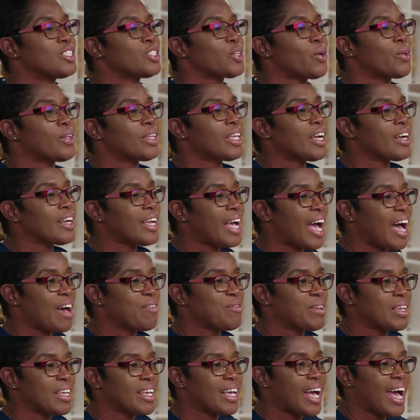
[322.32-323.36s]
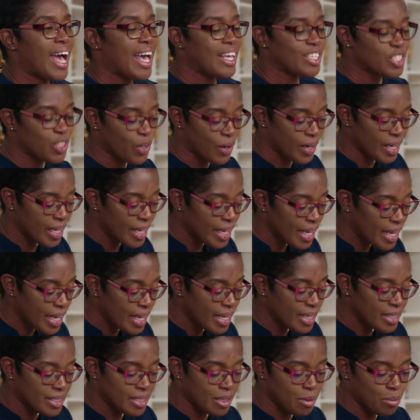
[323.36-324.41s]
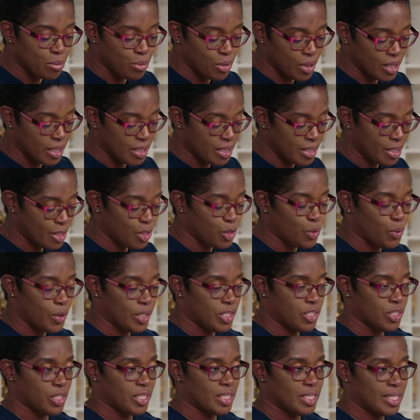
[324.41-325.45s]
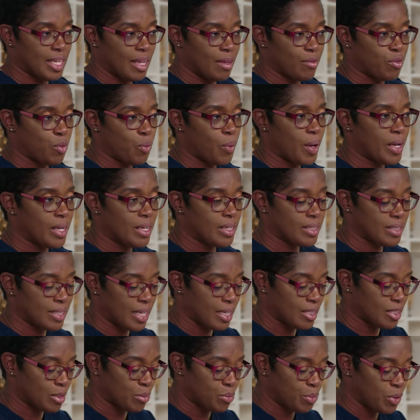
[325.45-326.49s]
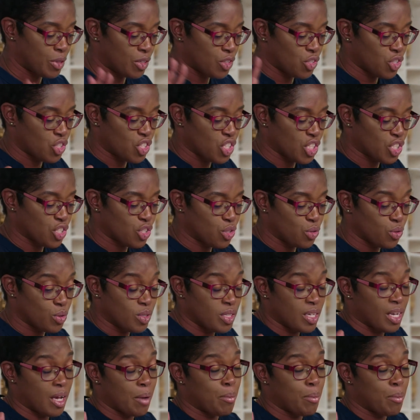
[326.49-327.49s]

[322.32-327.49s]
So there you have it, guys, our easy breezy do-it-yourself wedding centerpiece, just using